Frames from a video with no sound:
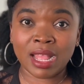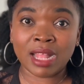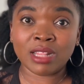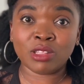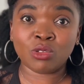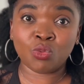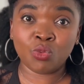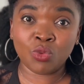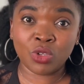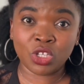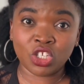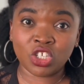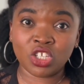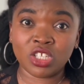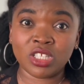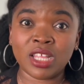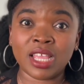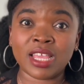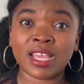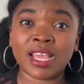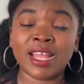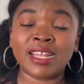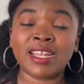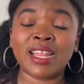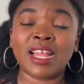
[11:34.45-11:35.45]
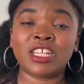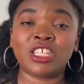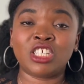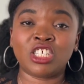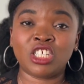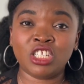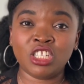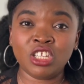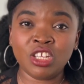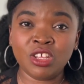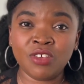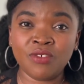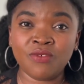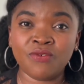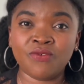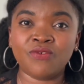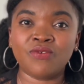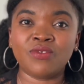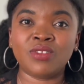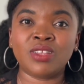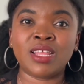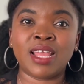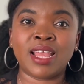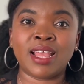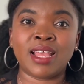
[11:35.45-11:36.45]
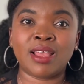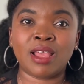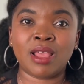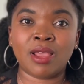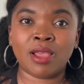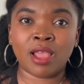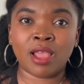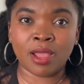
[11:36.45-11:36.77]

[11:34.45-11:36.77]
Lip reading: at which they can achieve their